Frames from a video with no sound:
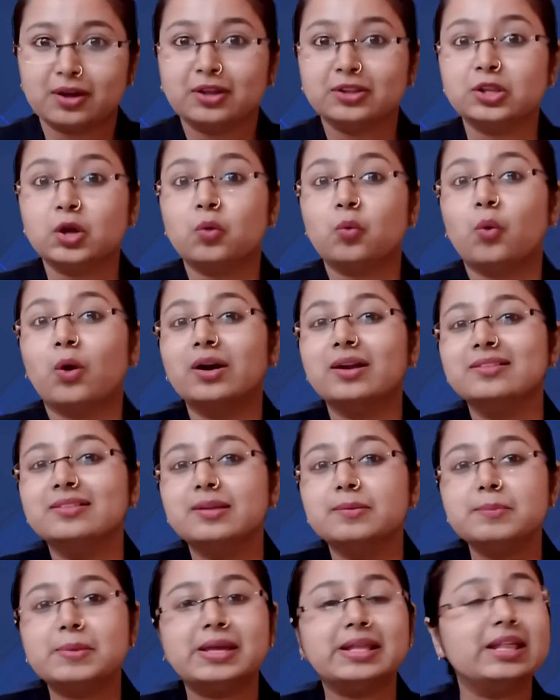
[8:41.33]
Now what is
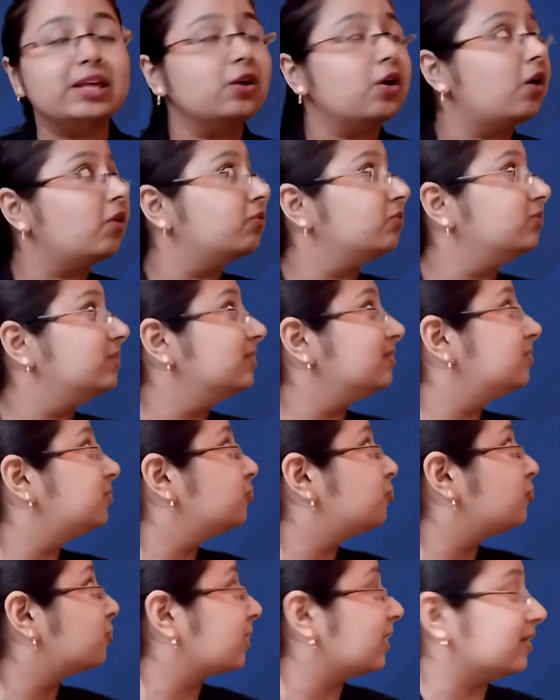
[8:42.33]
the meaning of this
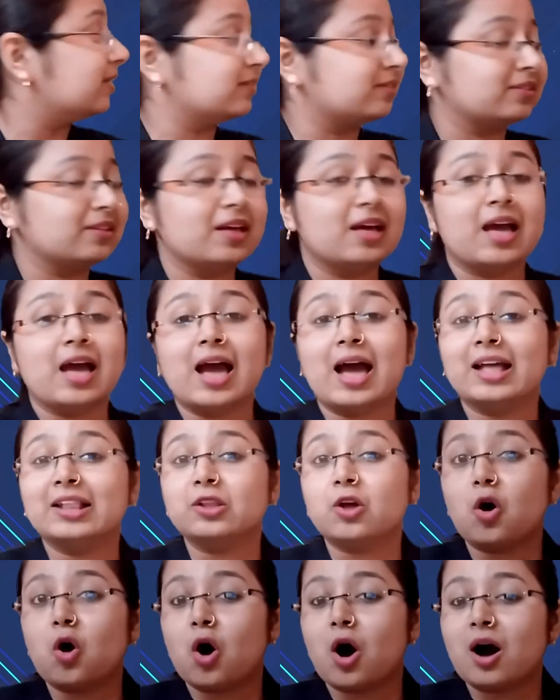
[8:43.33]
phrase, an
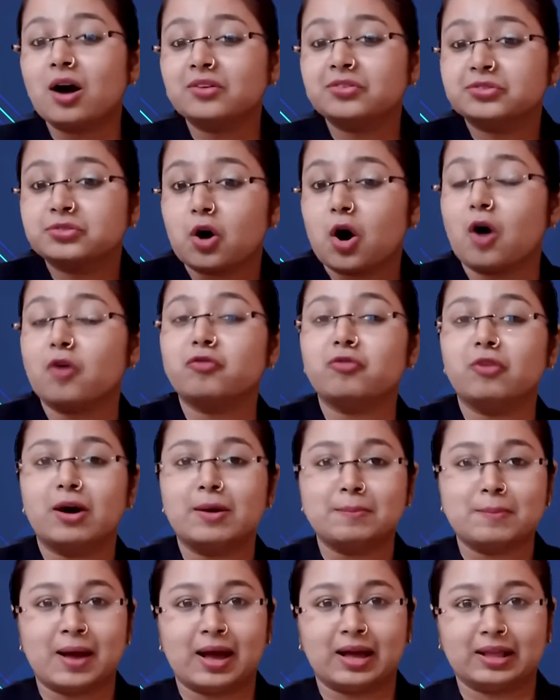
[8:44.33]
ox of
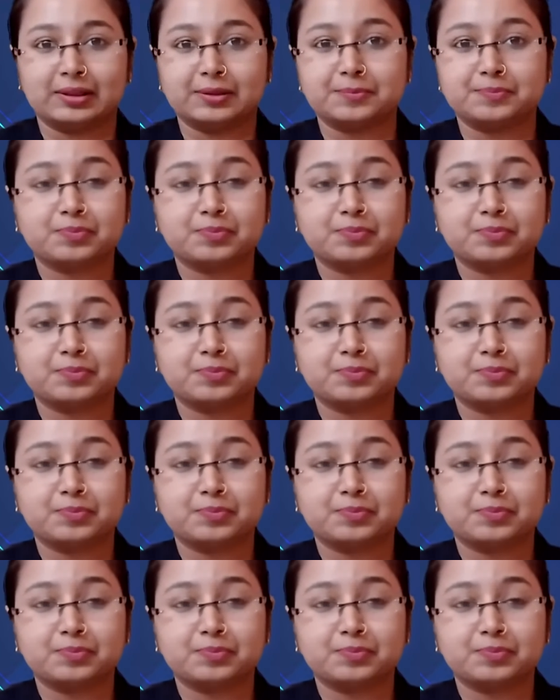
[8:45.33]
a man?